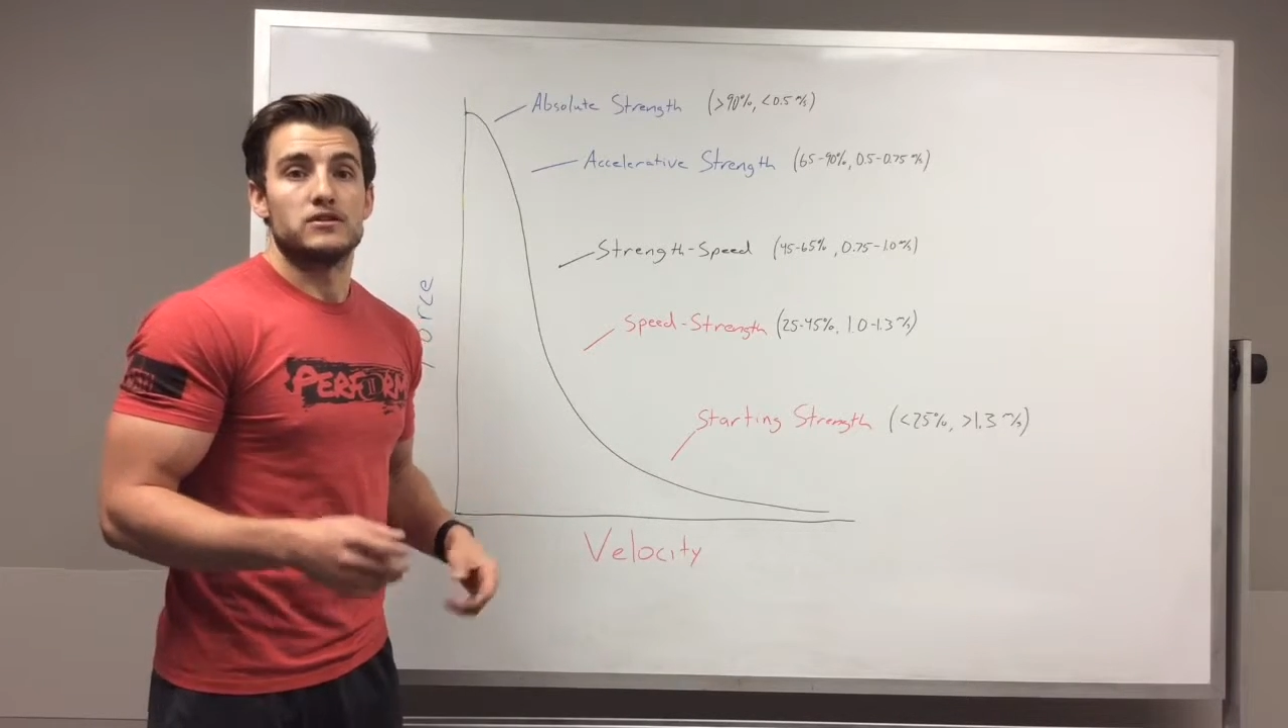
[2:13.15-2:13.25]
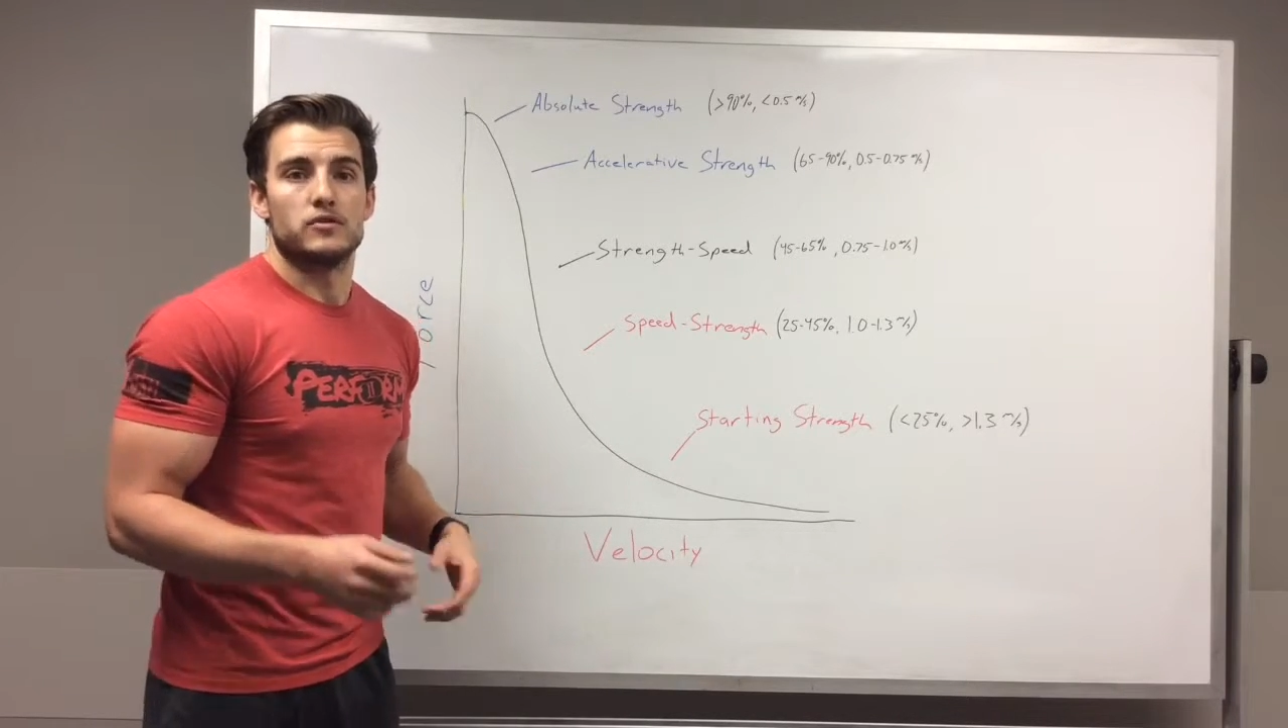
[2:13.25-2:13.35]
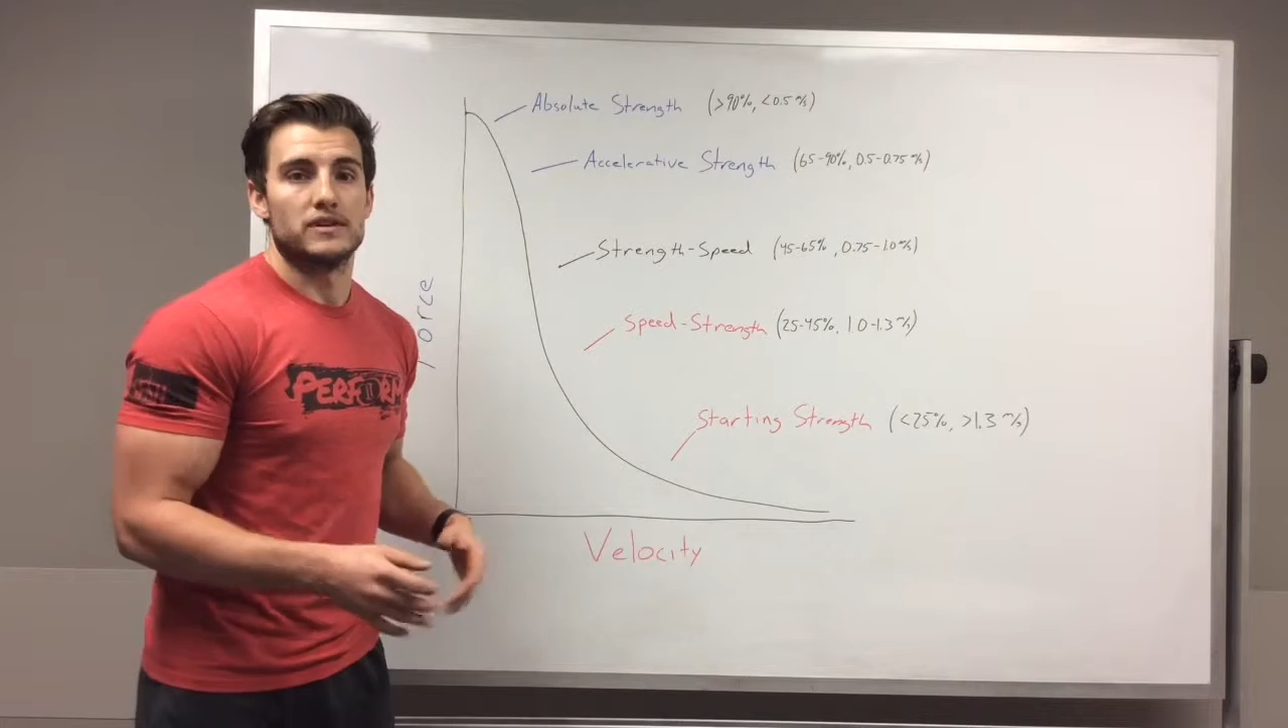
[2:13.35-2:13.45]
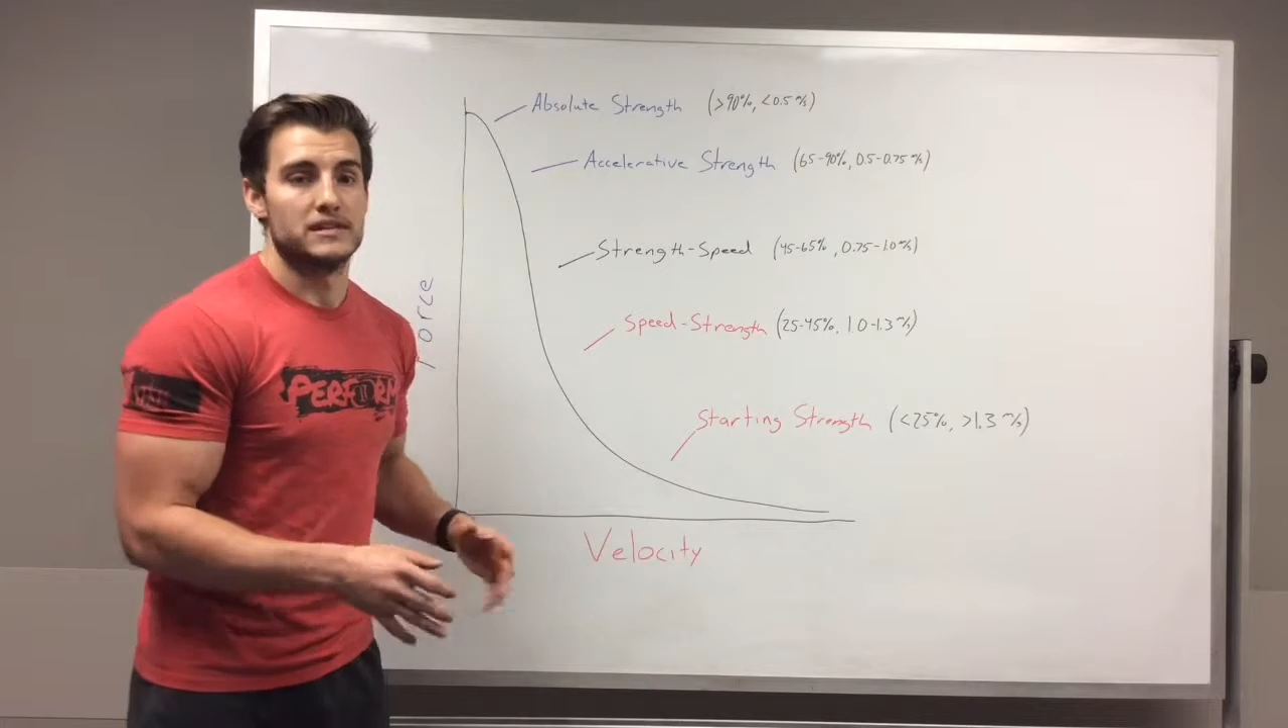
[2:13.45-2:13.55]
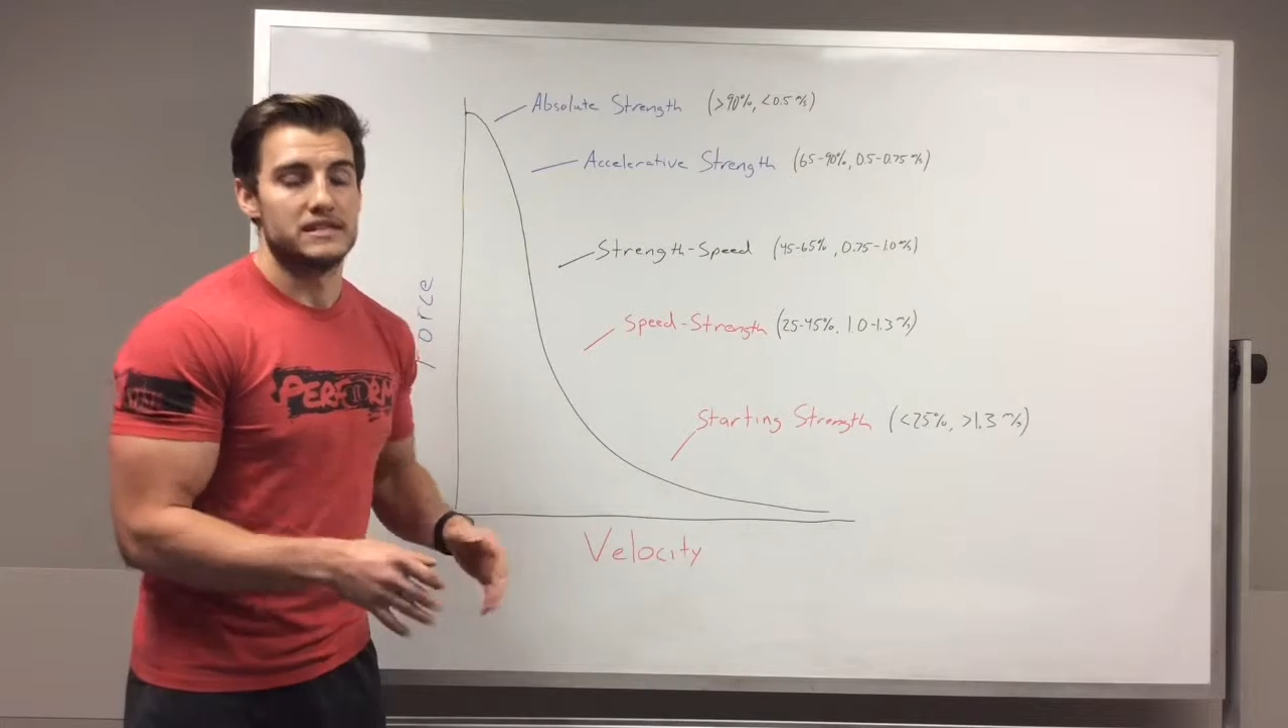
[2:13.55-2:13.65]

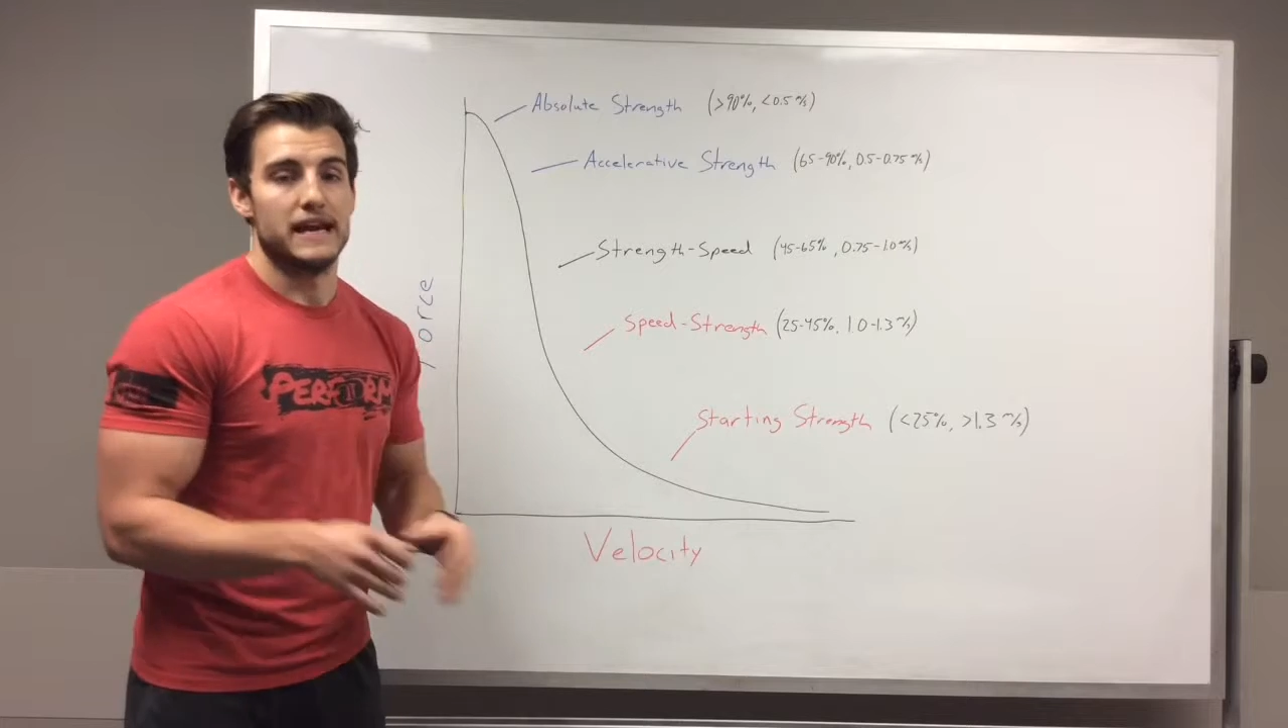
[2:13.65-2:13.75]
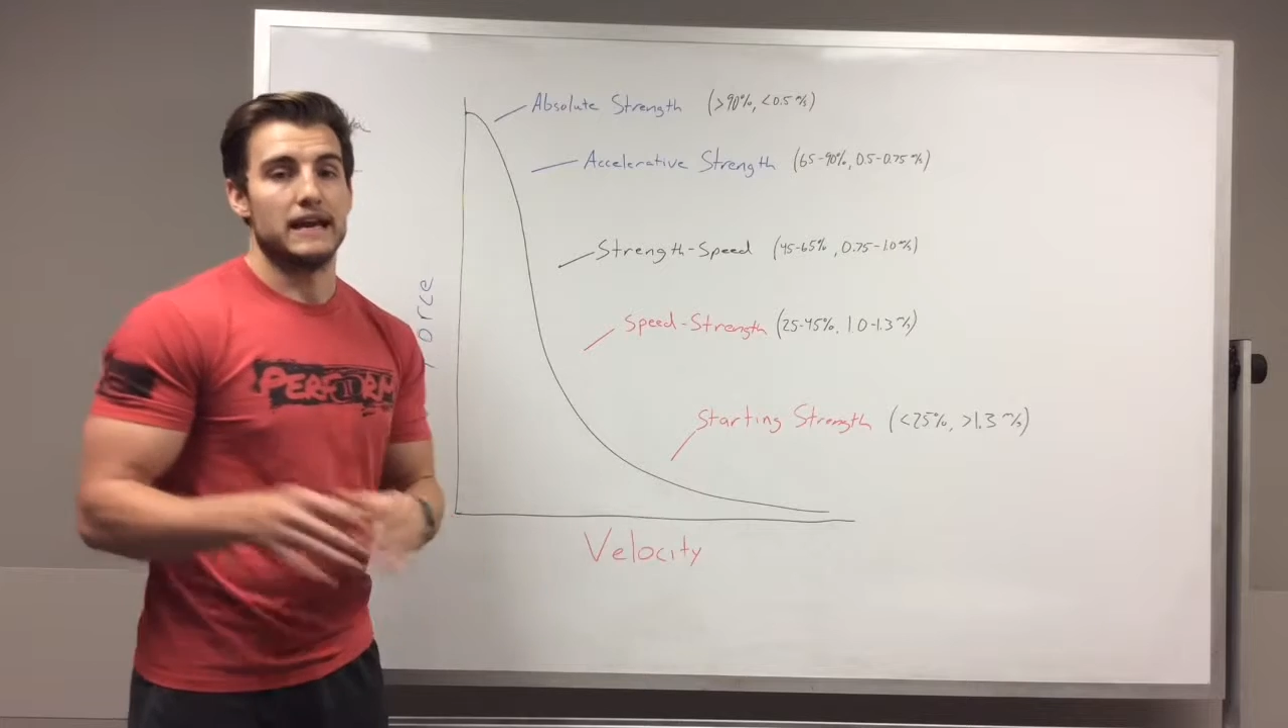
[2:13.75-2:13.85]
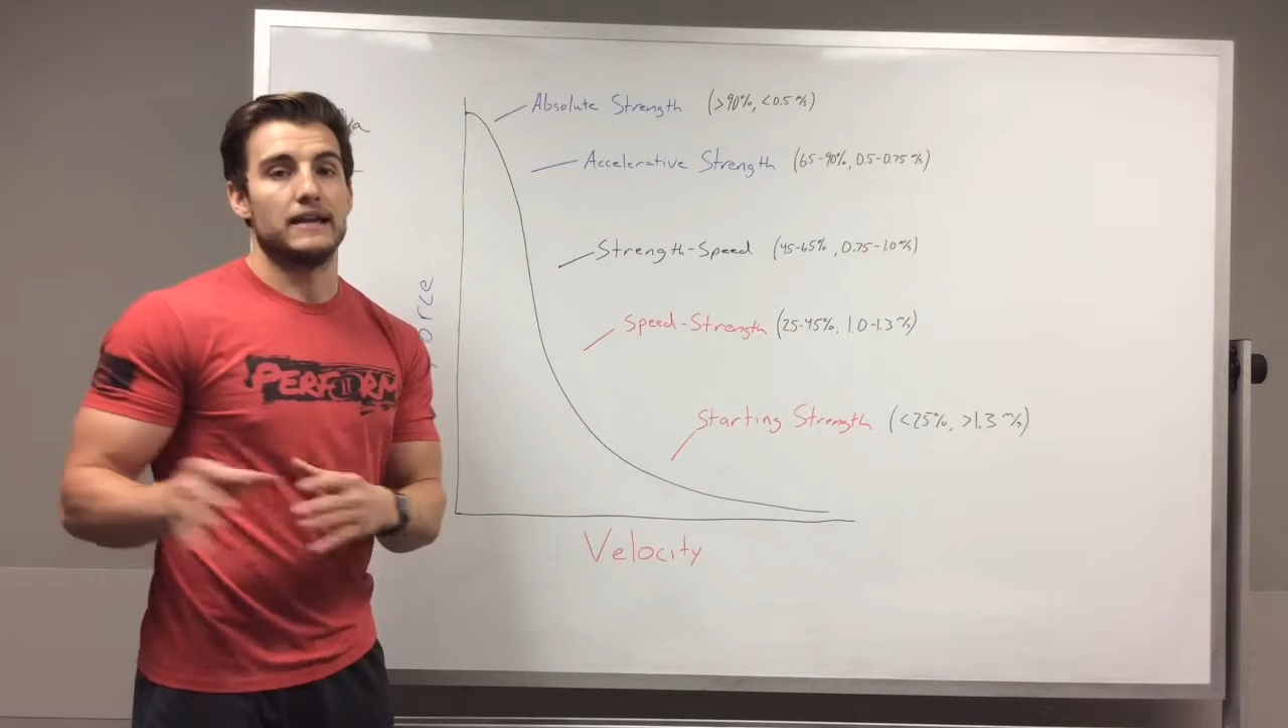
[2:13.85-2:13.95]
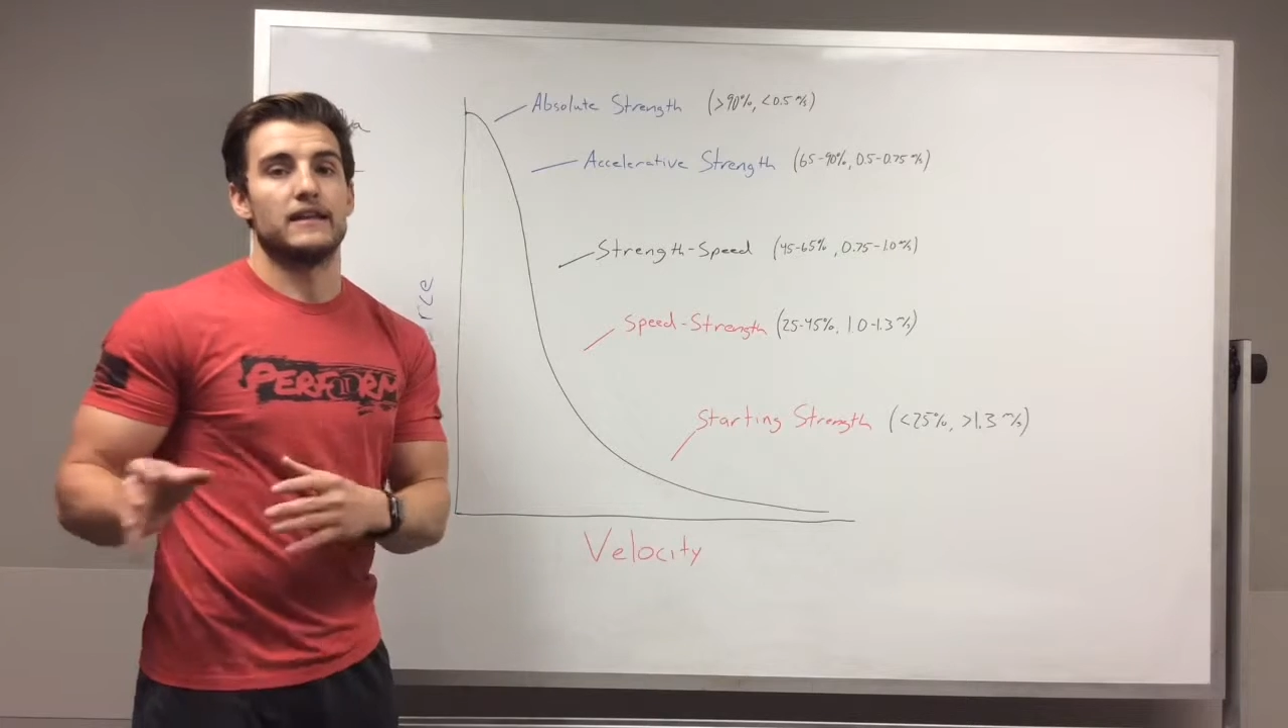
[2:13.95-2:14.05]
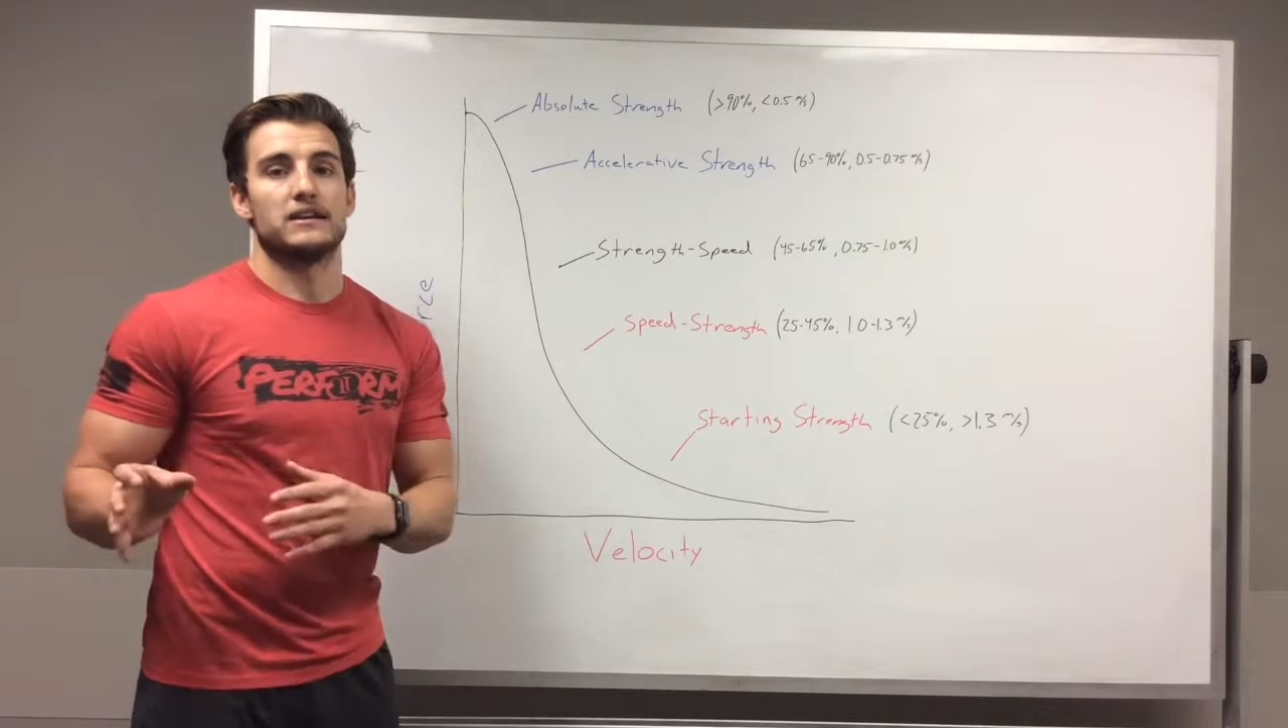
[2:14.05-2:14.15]
So this is
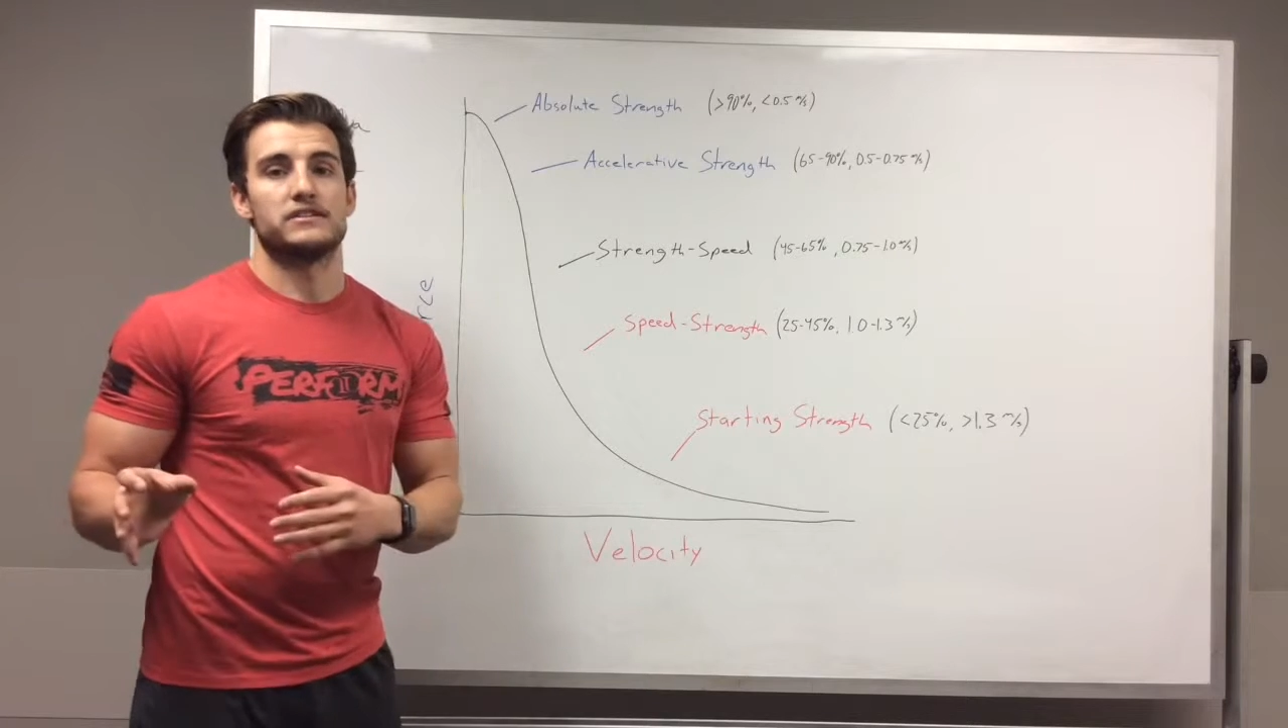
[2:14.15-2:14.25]
taking the